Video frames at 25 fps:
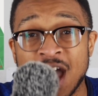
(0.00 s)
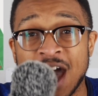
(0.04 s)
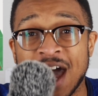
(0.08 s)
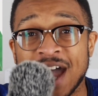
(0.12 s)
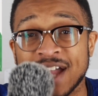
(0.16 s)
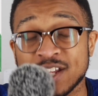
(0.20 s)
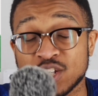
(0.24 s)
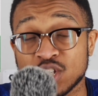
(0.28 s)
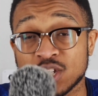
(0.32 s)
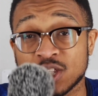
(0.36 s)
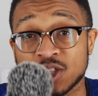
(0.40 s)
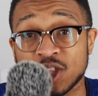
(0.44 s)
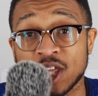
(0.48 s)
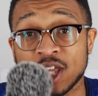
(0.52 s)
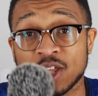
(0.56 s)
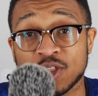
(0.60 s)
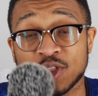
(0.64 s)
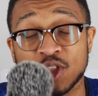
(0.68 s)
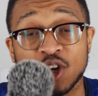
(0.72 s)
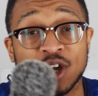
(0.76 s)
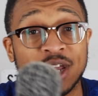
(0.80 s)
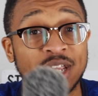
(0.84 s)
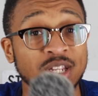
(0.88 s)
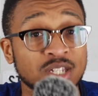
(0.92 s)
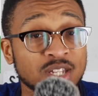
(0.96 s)
I just think
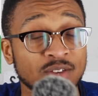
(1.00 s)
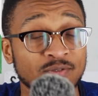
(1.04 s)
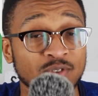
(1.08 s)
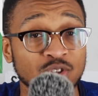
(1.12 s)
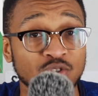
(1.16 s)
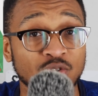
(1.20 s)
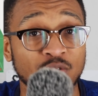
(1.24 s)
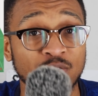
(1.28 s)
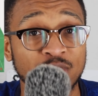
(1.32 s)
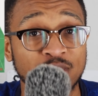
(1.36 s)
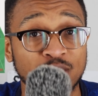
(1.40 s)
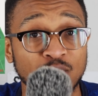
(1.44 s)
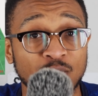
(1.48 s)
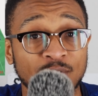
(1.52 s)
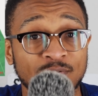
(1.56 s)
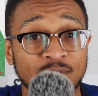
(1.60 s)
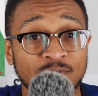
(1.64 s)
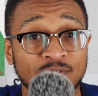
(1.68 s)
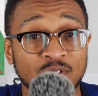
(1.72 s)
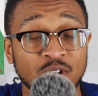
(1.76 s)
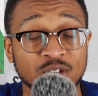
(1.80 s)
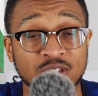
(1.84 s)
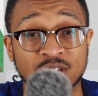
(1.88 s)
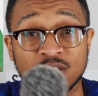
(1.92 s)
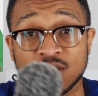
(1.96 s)
37-year-old Silva
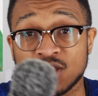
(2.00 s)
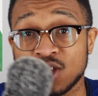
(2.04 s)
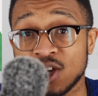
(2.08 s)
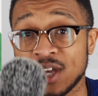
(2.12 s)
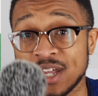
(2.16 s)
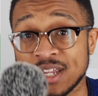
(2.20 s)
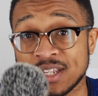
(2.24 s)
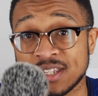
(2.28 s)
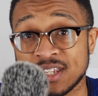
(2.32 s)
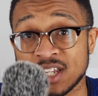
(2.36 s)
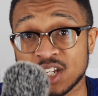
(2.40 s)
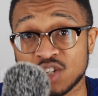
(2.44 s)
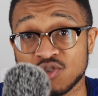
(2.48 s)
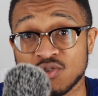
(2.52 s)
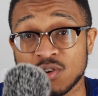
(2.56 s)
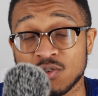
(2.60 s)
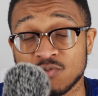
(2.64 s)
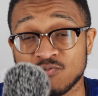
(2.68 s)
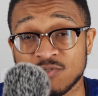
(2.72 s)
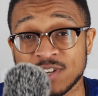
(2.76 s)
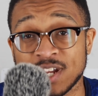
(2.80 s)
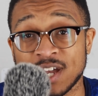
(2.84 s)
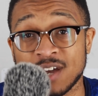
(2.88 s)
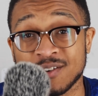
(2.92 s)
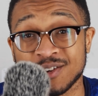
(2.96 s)
versus
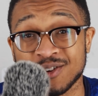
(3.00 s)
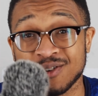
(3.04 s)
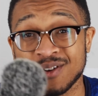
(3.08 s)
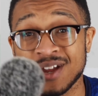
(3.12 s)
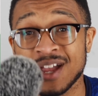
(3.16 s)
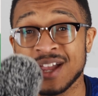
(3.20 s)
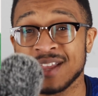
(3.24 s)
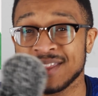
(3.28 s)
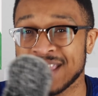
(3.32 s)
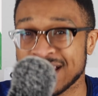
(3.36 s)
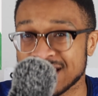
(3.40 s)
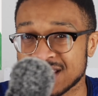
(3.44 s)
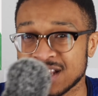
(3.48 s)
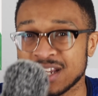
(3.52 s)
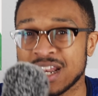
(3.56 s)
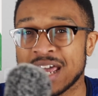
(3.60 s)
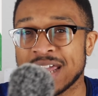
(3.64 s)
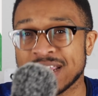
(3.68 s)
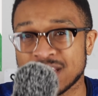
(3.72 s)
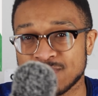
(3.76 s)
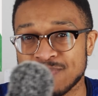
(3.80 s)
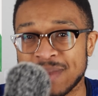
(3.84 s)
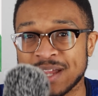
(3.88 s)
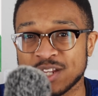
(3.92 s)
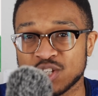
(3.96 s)
36-year-old Ronaldo, that's a
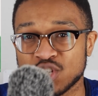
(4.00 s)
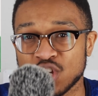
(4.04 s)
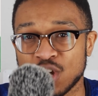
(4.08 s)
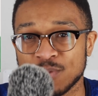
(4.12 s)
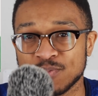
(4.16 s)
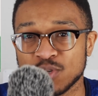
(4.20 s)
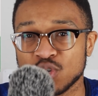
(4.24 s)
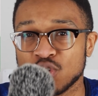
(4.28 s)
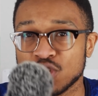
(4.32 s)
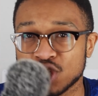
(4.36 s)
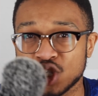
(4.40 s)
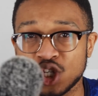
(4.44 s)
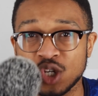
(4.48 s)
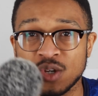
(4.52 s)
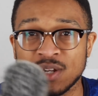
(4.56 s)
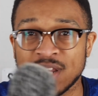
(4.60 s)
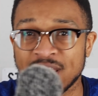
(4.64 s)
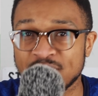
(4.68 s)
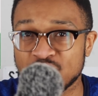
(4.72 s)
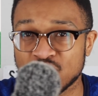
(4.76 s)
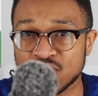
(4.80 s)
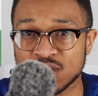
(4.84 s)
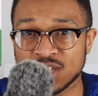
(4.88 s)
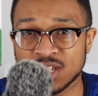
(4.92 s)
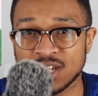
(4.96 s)
nice matchup. You've got 2
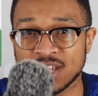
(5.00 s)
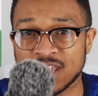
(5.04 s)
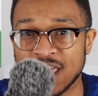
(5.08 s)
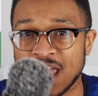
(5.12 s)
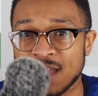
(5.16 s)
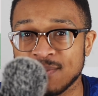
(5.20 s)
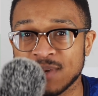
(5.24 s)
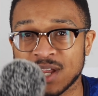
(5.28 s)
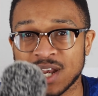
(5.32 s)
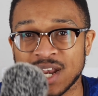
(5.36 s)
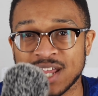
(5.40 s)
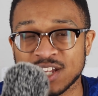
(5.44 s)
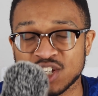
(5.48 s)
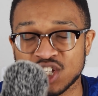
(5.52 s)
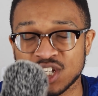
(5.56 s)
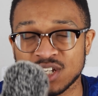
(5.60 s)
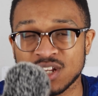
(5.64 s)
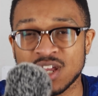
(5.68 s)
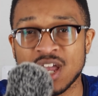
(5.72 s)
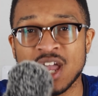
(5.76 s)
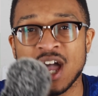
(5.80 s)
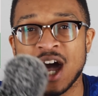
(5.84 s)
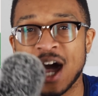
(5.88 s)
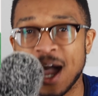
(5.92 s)
legends of the game clashing.